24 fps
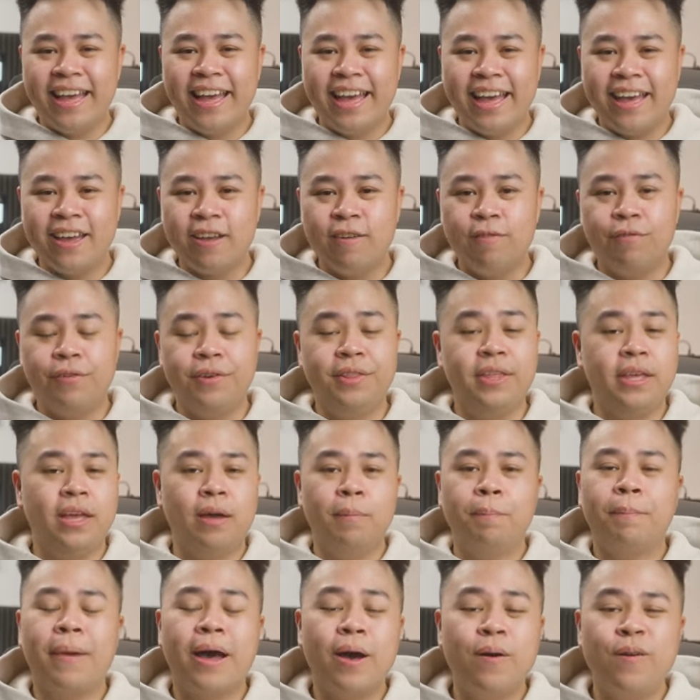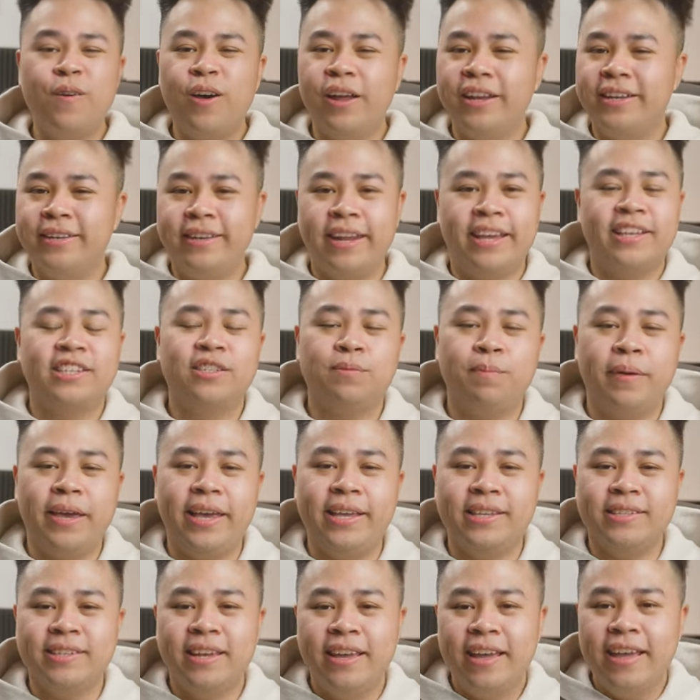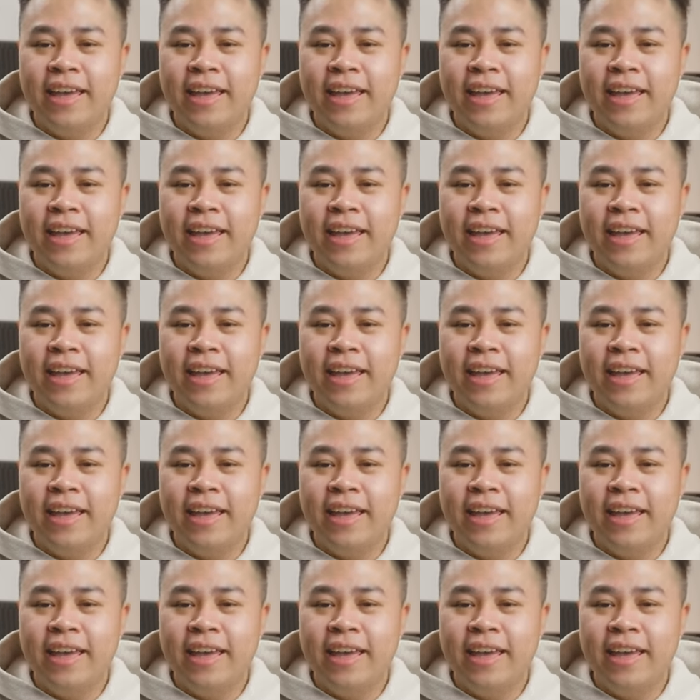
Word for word: hack for the amount of desk space